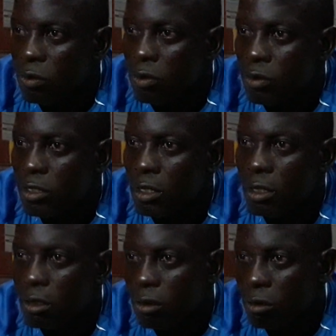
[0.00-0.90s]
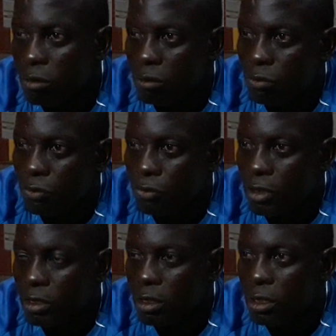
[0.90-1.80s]
You see,
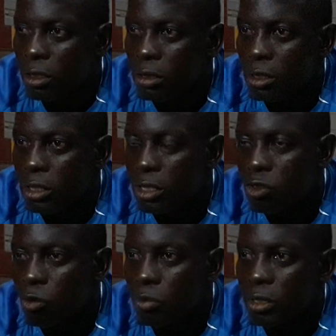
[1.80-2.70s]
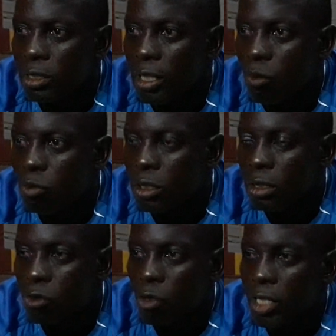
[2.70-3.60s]
firstly, this is something that we're
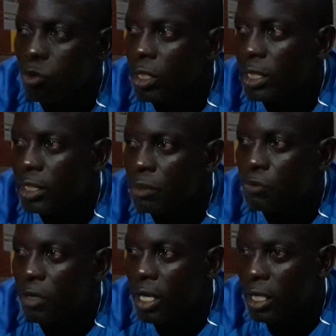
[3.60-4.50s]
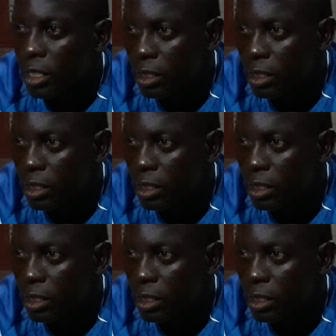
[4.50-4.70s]
trying to identify